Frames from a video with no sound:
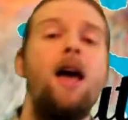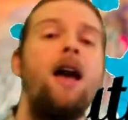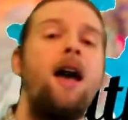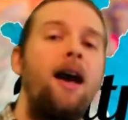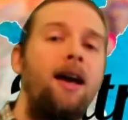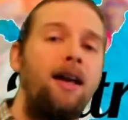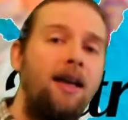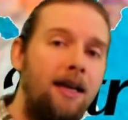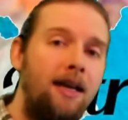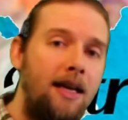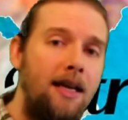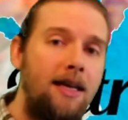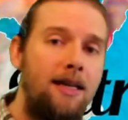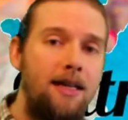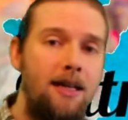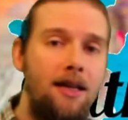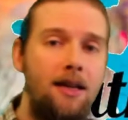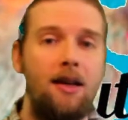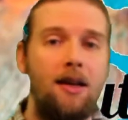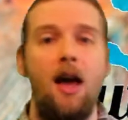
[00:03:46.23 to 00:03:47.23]
a
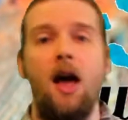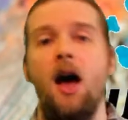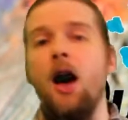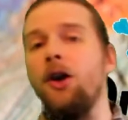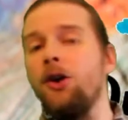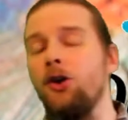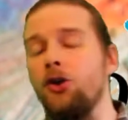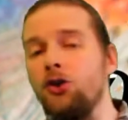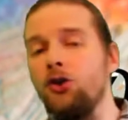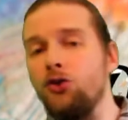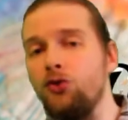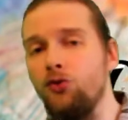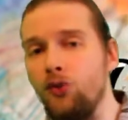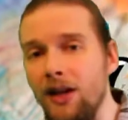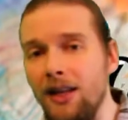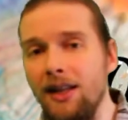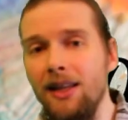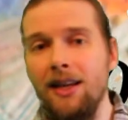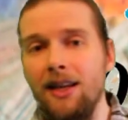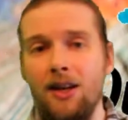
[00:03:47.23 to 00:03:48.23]
Canadian, an
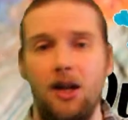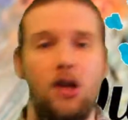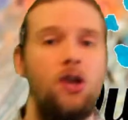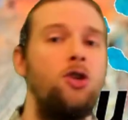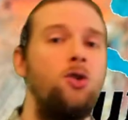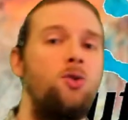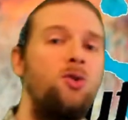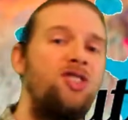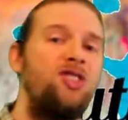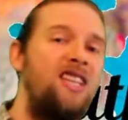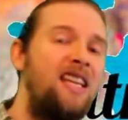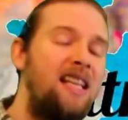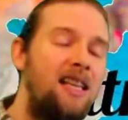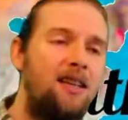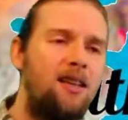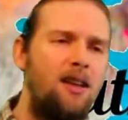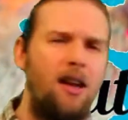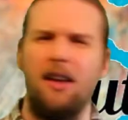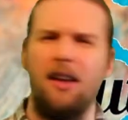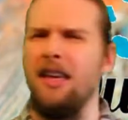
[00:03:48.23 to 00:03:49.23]
Australian, a New
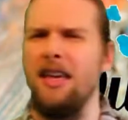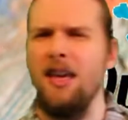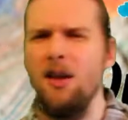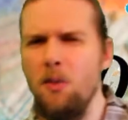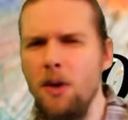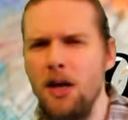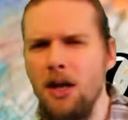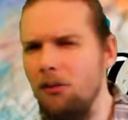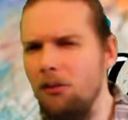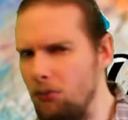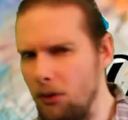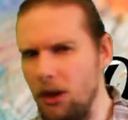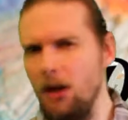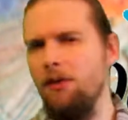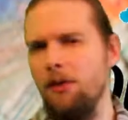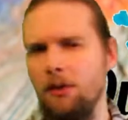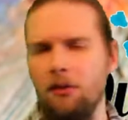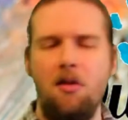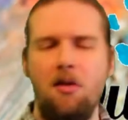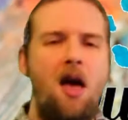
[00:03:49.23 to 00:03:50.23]
Zealander, a Kiwi
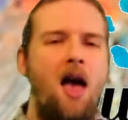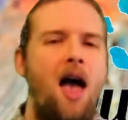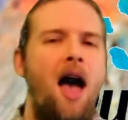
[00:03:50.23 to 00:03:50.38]
even,